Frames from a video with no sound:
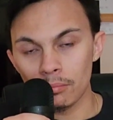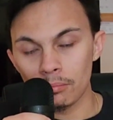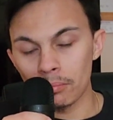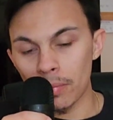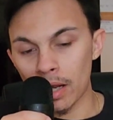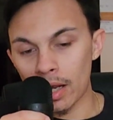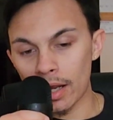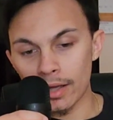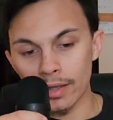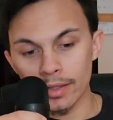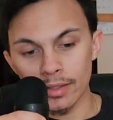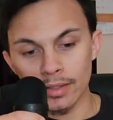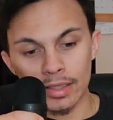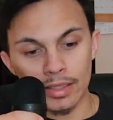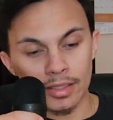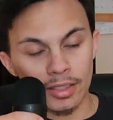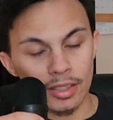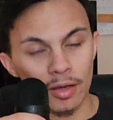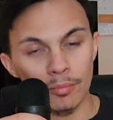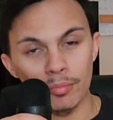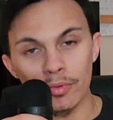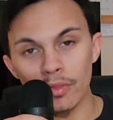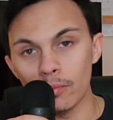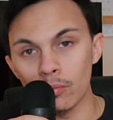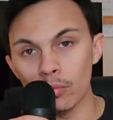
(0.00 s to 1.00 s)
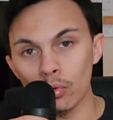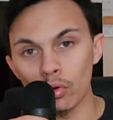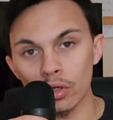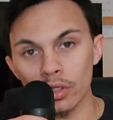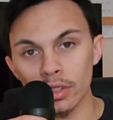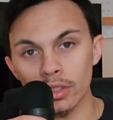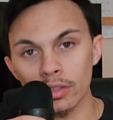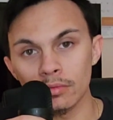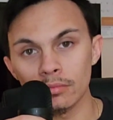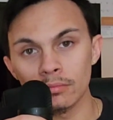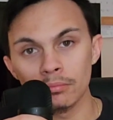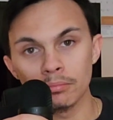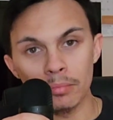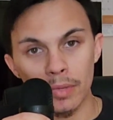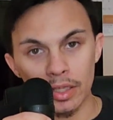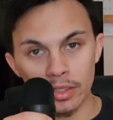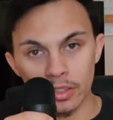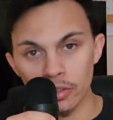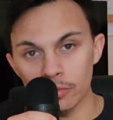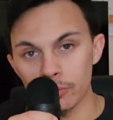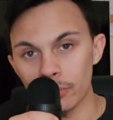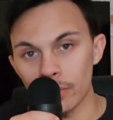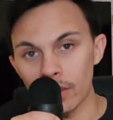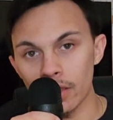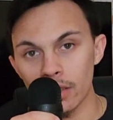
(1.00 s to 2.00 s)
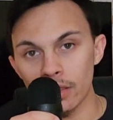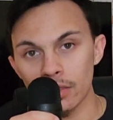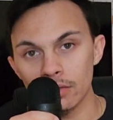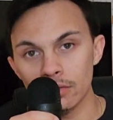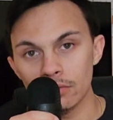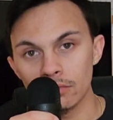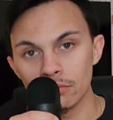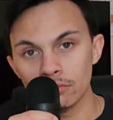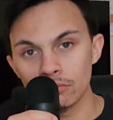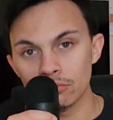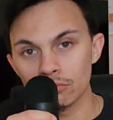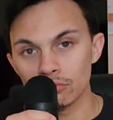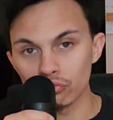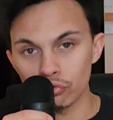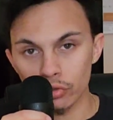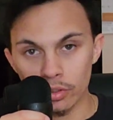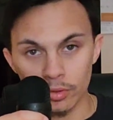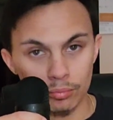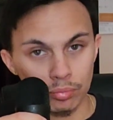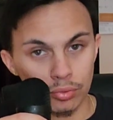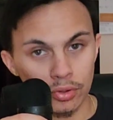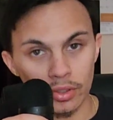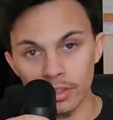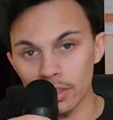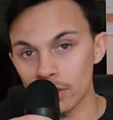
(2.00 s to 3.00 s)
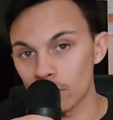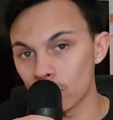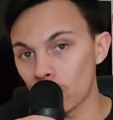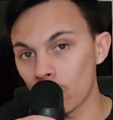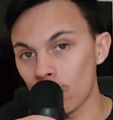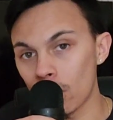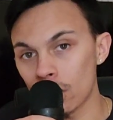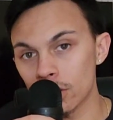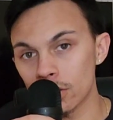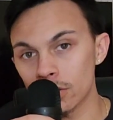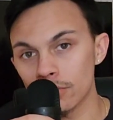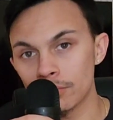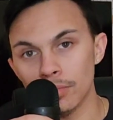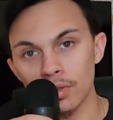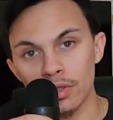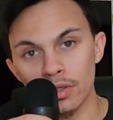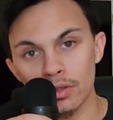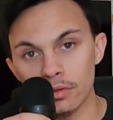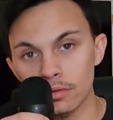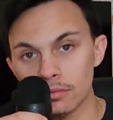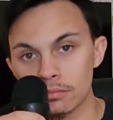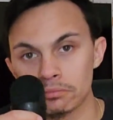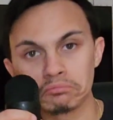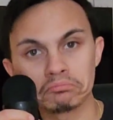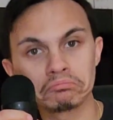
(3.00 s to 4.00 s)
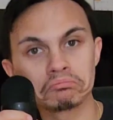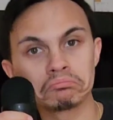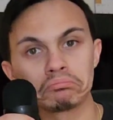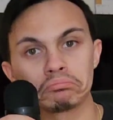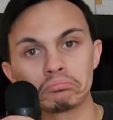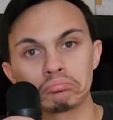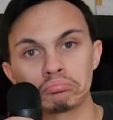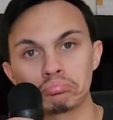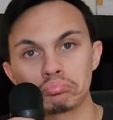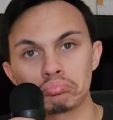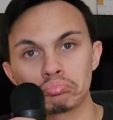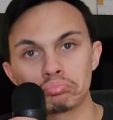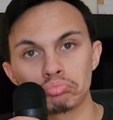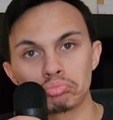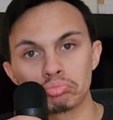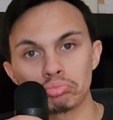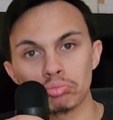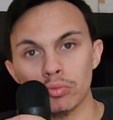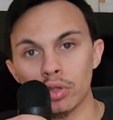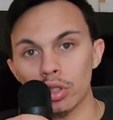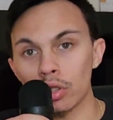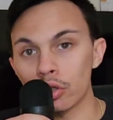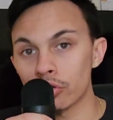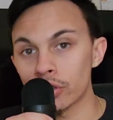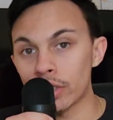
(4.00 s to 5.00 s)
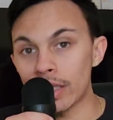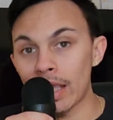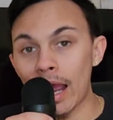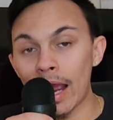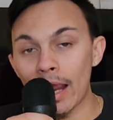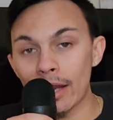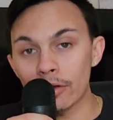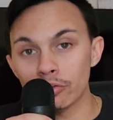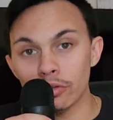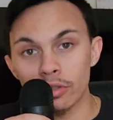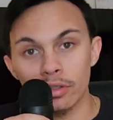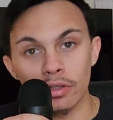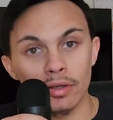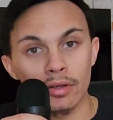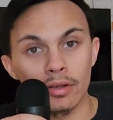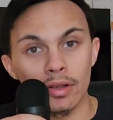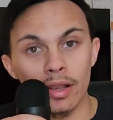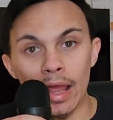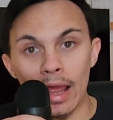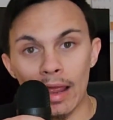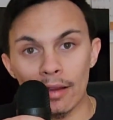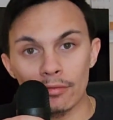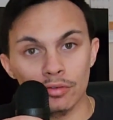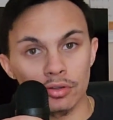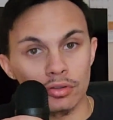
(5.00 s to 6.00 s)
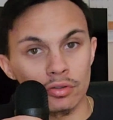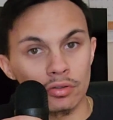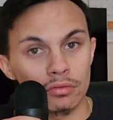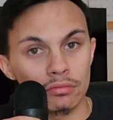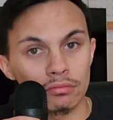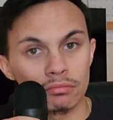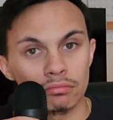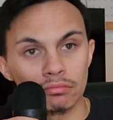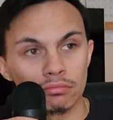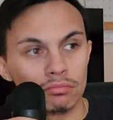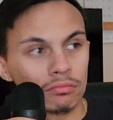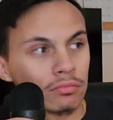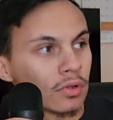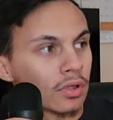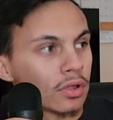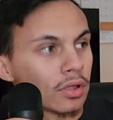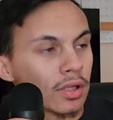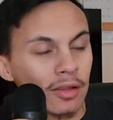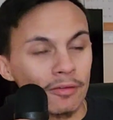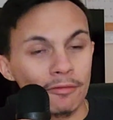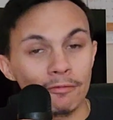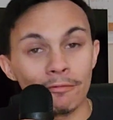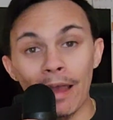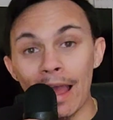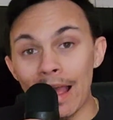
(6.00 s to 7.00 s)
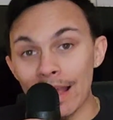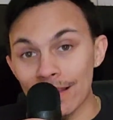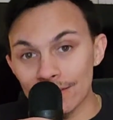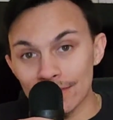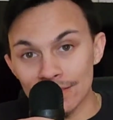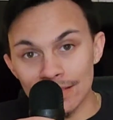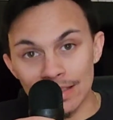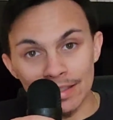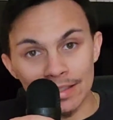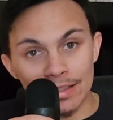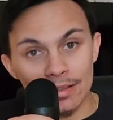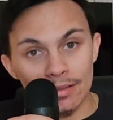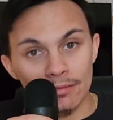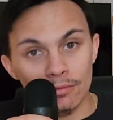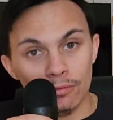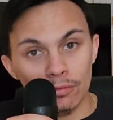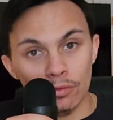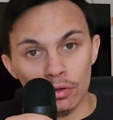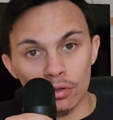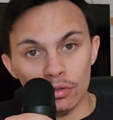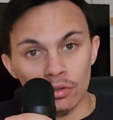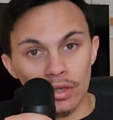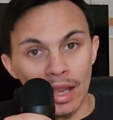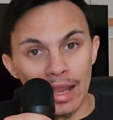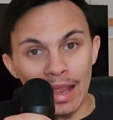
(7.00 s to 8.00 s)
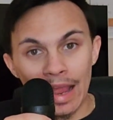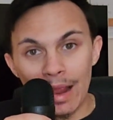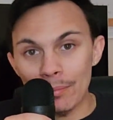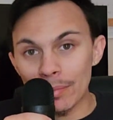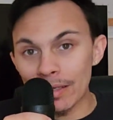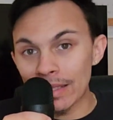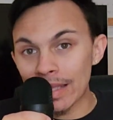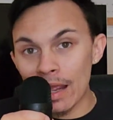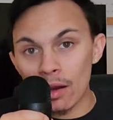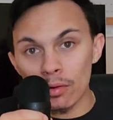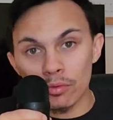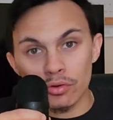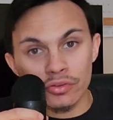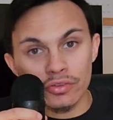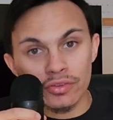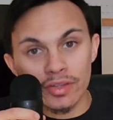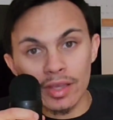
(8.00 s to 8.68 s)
By getting up in the morning, make your bed, drink plenty of water, because you're dehydrated after fasting for how many hours?